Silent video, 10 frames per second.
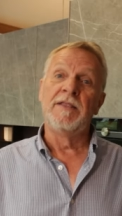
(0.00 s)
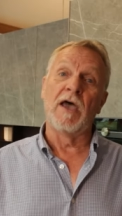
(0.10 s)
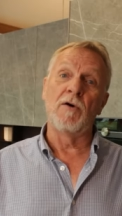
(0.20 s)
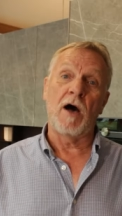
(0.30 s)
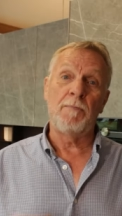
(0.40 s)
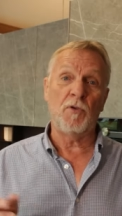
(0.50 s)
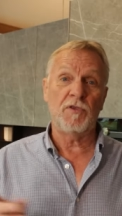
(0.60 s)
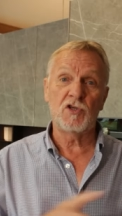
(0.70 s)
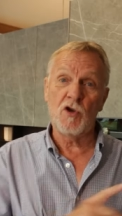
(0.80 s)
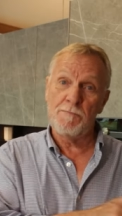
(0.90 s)
Now I'll put
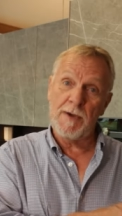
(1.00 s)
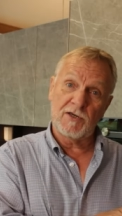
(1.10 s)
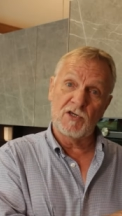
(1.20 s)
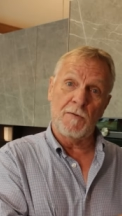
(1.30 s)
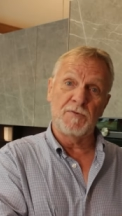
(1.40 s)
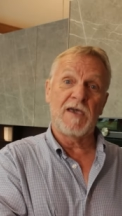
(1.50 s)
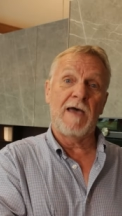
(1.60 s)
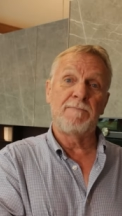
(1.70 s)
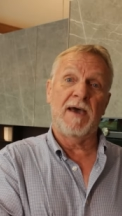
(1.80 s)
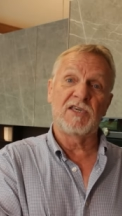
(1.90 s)
the two pictures up
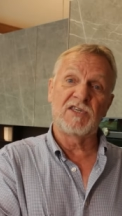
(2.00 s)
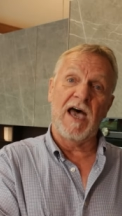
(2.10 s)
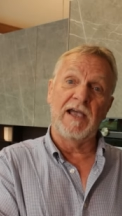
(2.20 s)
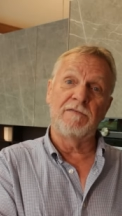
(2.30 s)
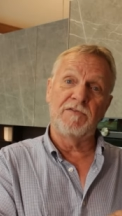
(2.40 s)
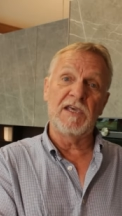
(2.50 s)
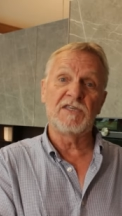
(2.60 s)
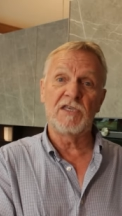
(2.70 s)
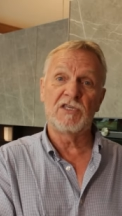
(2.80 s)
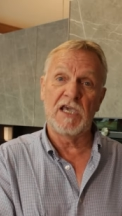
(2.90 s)
side by side of
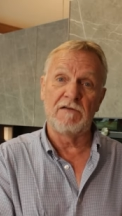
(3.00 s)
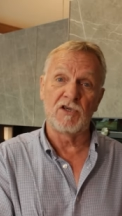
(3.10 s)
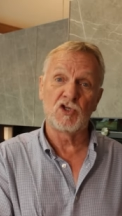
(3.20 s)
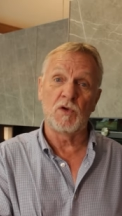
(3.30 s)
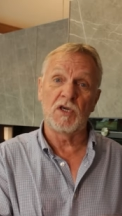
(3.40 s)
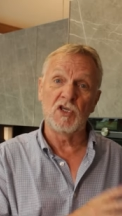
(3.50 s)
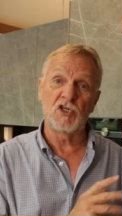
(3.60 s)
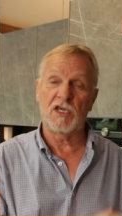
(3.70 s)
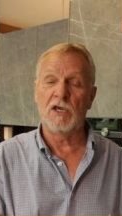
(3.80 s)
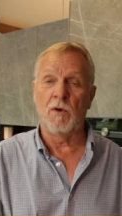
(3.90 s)
these interiors so you can
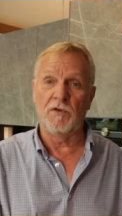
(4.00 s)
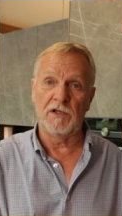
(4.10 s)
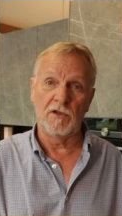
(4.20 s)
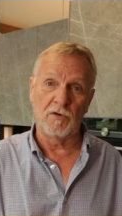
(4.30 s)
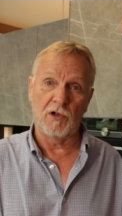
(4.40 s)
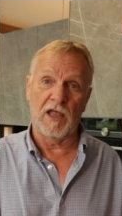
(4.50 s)
see what they look